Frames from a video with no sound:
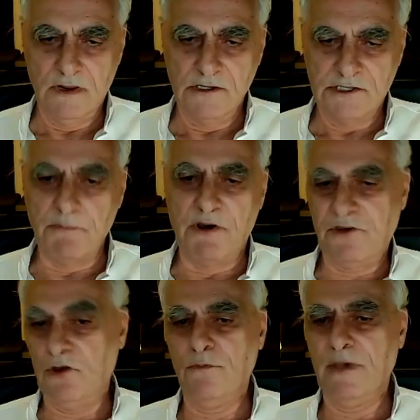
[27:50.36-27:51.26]
Some of
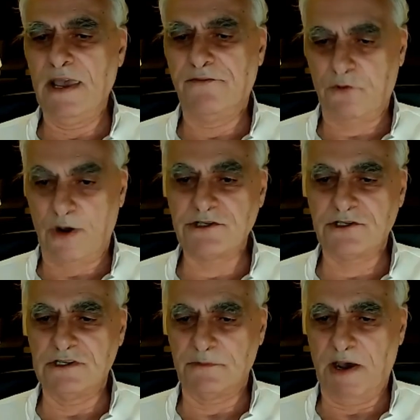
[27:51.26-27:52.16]
you may have
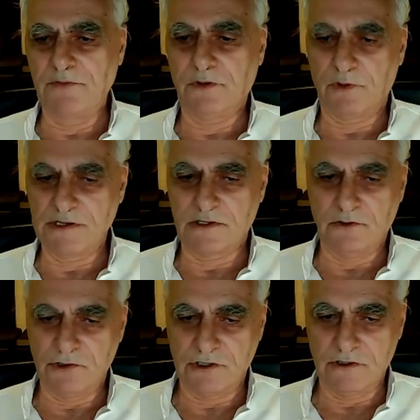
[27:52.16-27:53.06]
questions about the
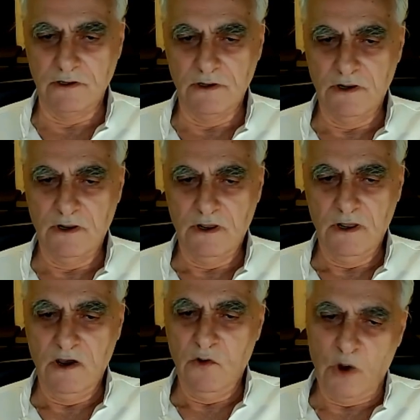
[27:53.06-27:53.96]
resolution.
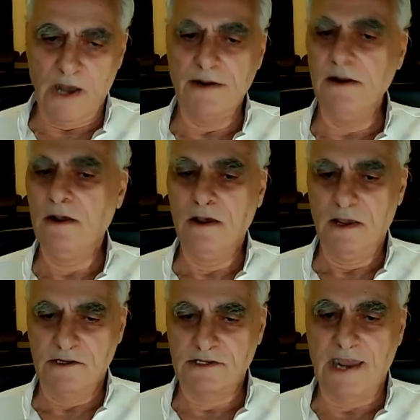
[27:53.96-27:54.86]
One
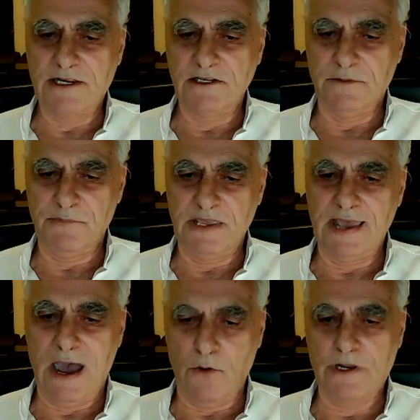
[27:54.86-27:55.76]
is likely to be,
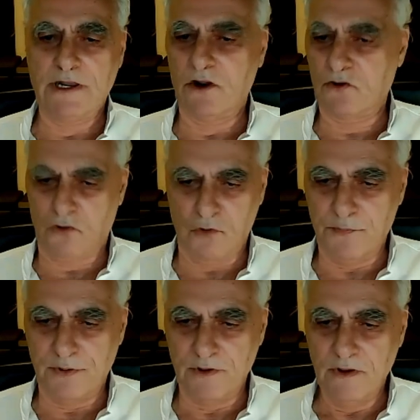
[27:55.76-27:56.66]
how can a
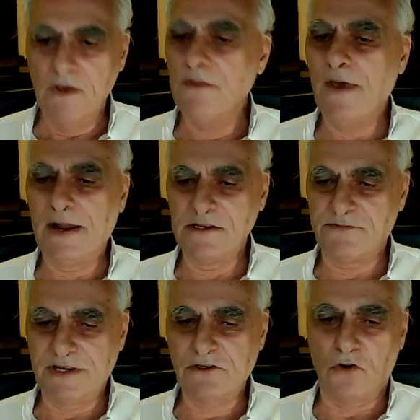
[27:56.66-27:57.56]
group that has
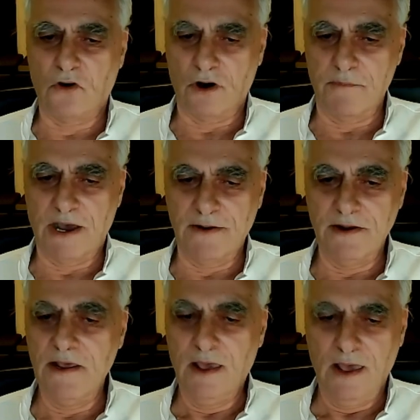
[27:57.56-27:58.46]
Viktor Orban
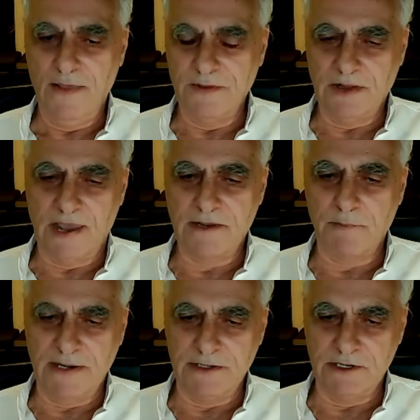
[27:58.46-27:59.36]
and the
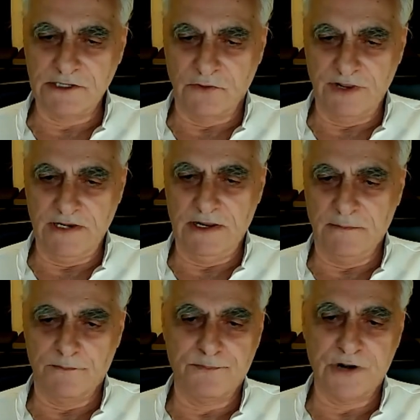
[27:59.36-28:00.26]
like-minded
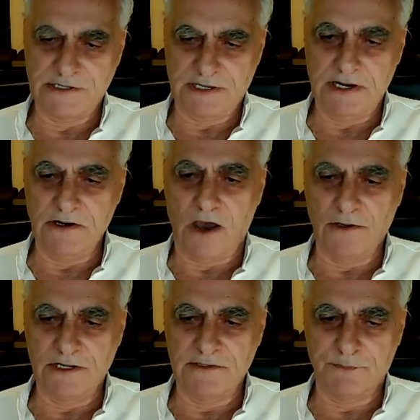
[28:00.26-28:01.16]
Slovenian president on its